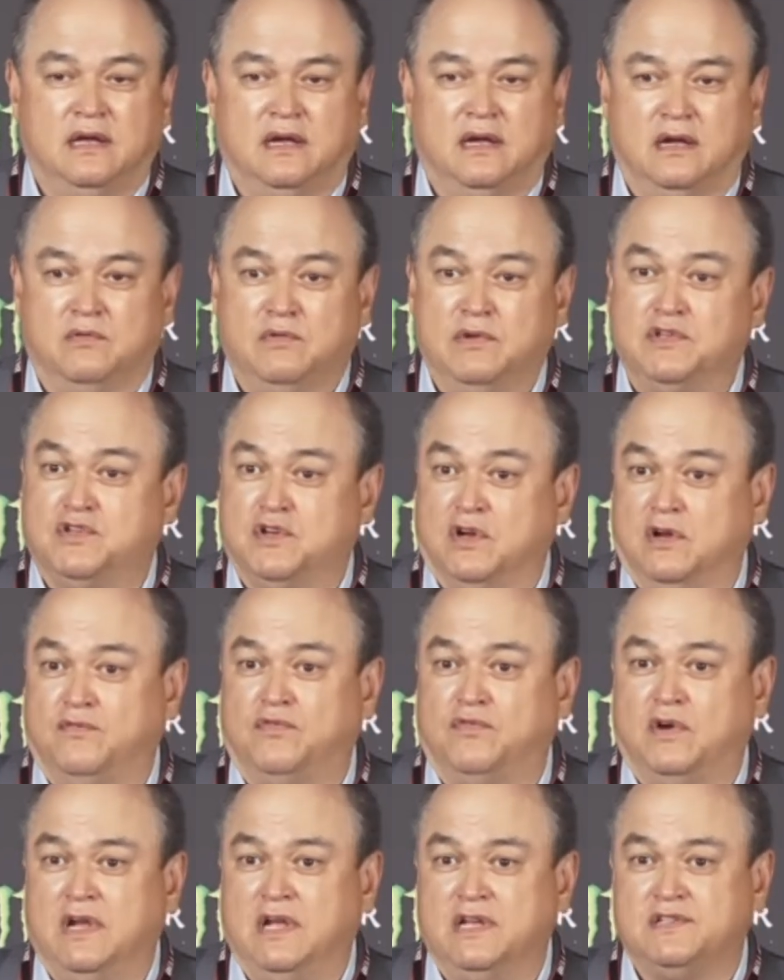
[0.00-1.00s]
return
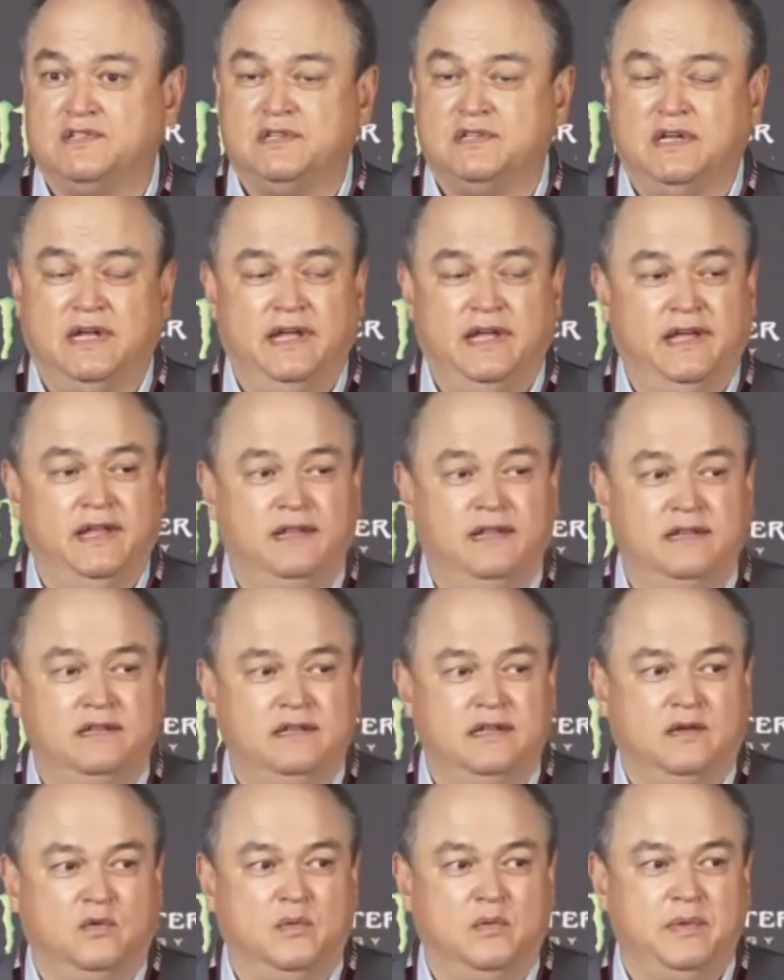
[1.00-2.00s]
for us, and
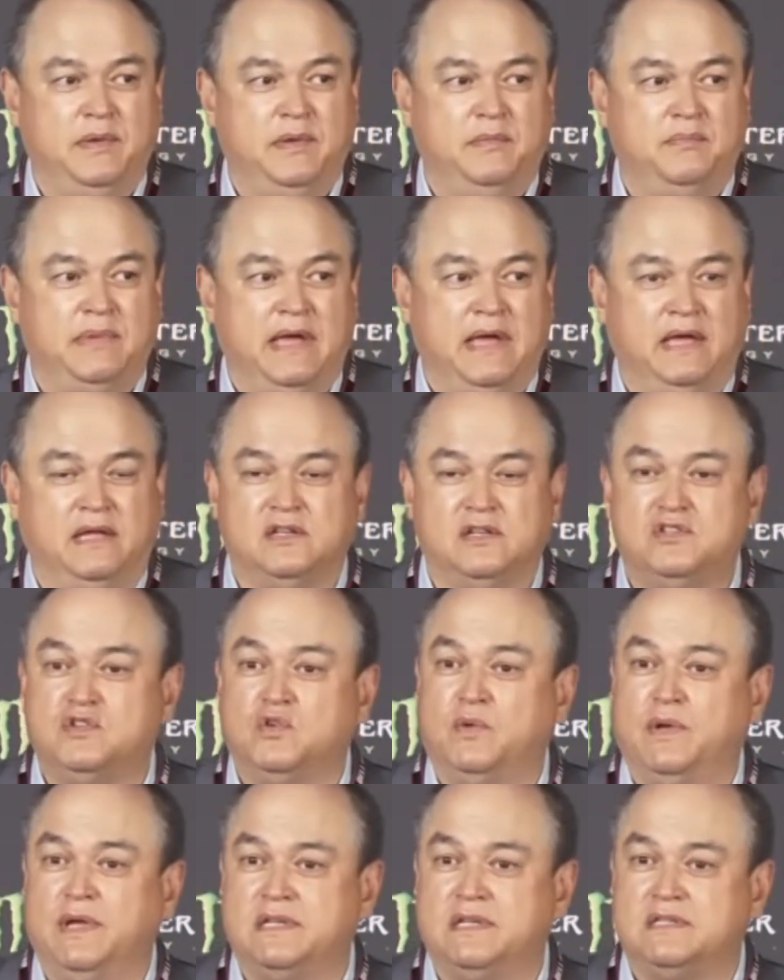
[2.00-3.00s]
we'll be back in
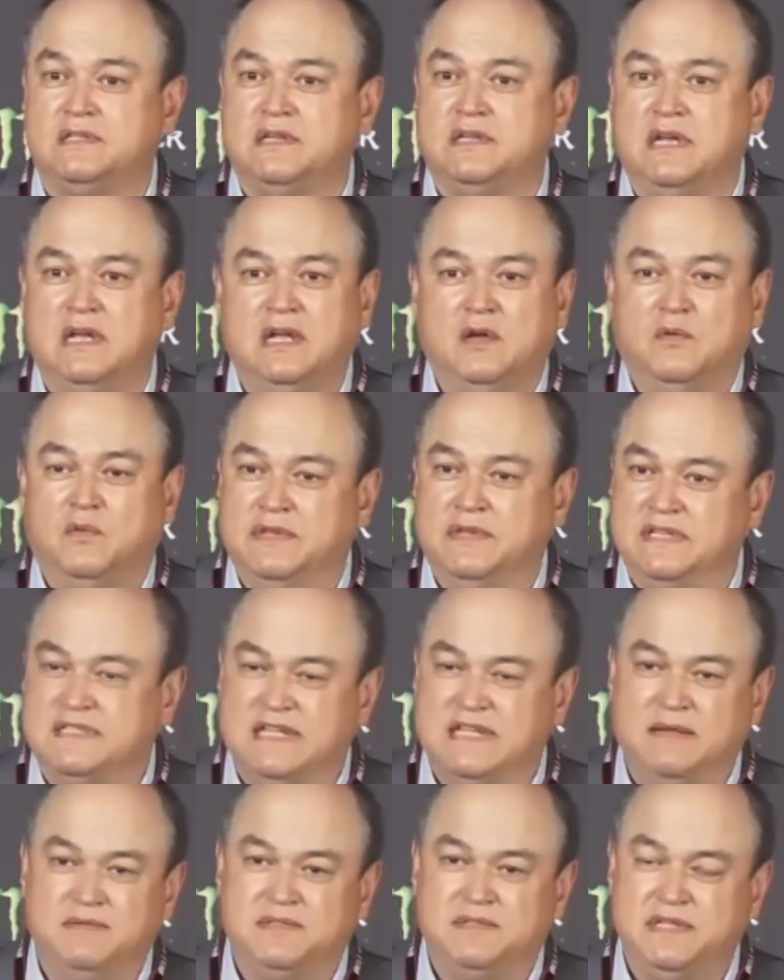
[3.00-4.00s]
2 weeks with the
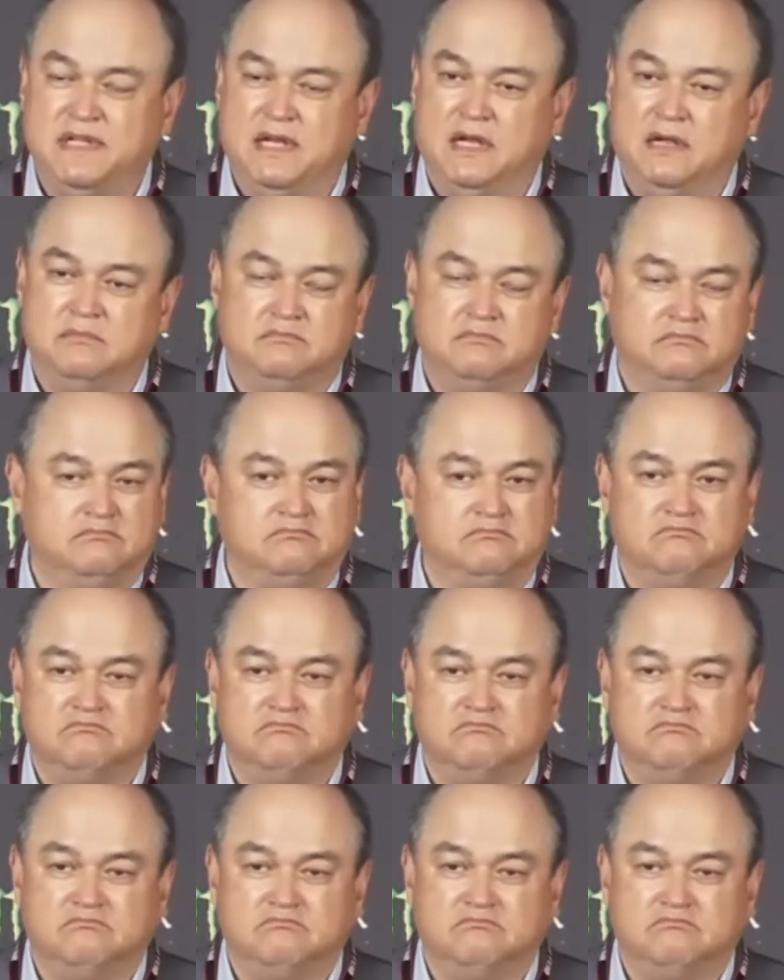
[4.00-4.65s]
same setup,